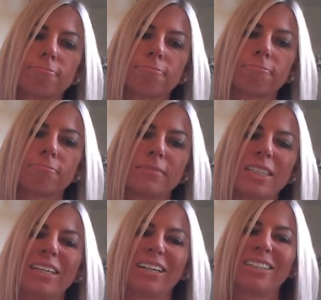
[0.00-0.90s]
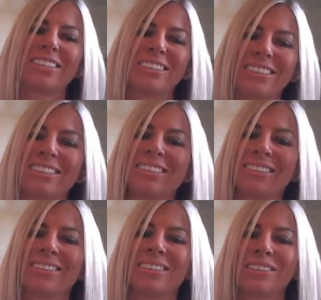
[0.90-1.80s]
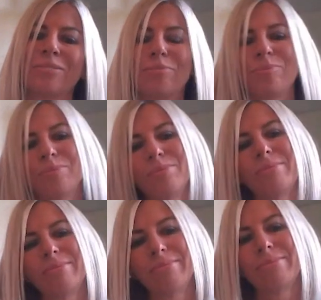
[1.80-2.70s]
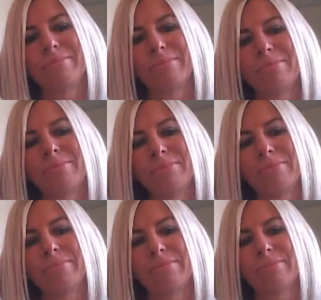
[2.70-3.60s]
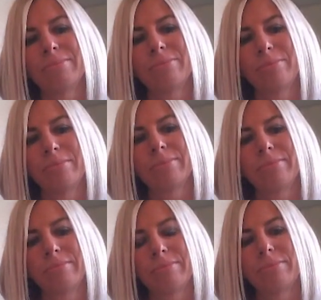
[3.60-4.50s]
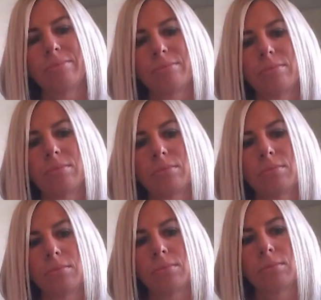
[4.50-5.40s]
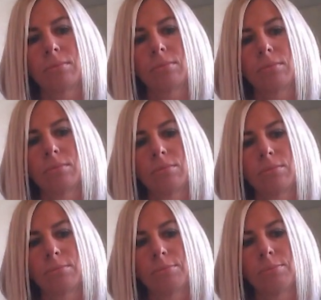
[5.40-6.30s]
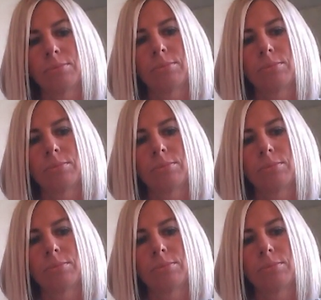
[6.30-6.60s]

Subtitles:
(silent)